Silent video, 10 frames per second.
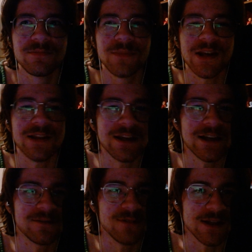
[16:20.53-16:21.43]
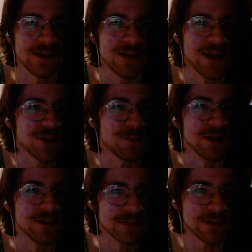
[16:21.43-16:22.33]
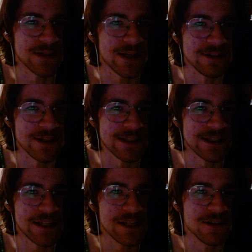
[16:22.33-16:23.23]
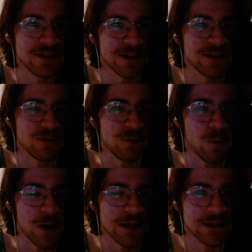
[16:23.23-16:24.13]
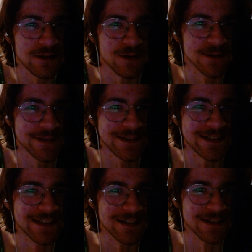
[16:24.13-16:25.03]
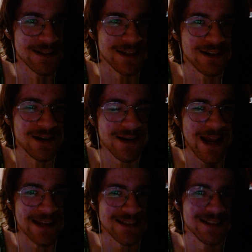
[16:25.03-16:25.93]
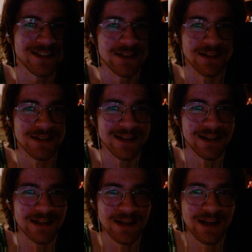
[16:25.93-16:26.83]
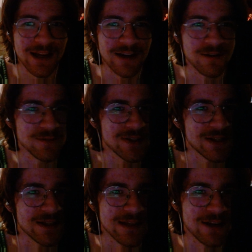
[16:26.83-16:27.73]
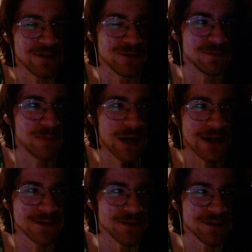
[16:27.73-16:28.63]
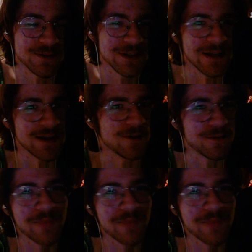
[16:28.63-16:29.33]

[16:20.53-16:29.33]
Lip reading: And they have like death beams that like eat away your skin. It's like not acid. It's like I don't know if it's like nanobots or something. I don't know,